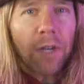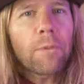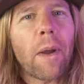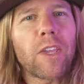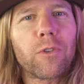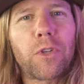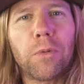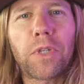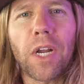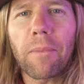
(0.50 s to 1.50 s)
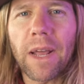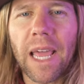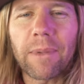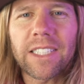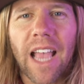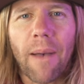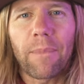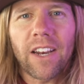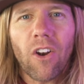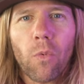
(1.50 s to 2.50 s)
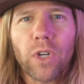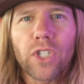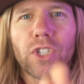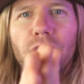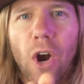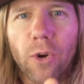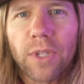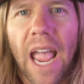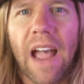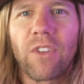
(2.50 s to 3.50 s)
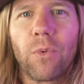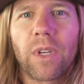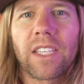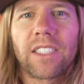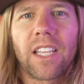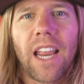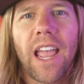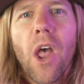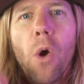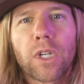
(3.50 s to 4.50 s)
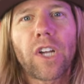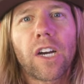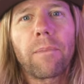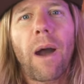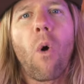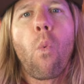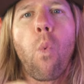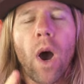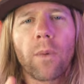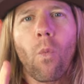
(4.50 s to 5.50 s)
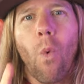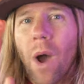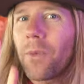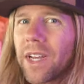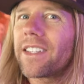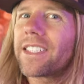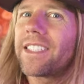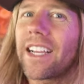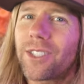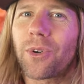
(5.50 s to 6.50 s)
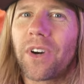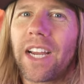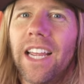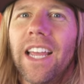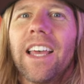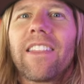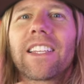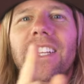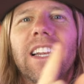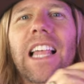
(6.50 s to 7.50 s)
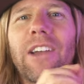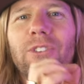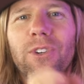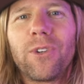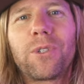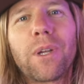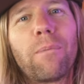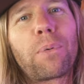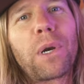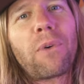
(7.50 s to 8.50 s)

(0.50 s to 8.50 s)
to my YouTube channel. My name is Scot Mendenhall. We're stoked to have you with us today. We're talking about one wheel accessory that's going to allow you to do something pretty